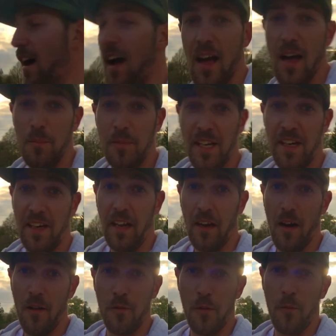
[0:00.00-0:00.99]
I'm gonna get
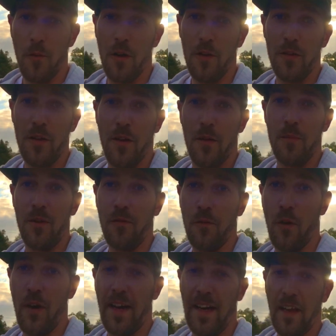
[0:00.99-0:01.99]
off the road though
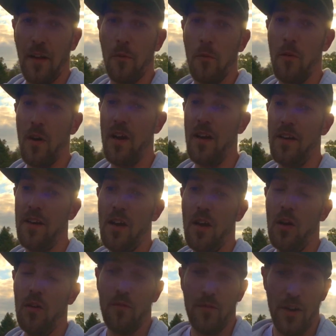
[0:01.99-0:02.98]
before I get run
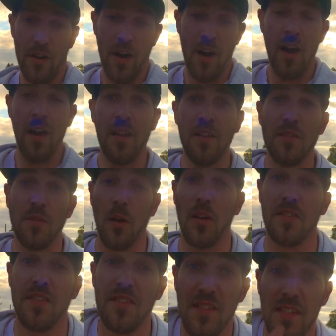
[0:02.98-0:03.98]
over. So I'll
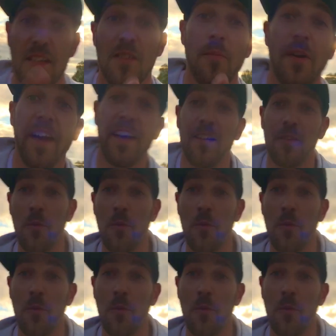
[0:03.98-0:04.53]
see you back at the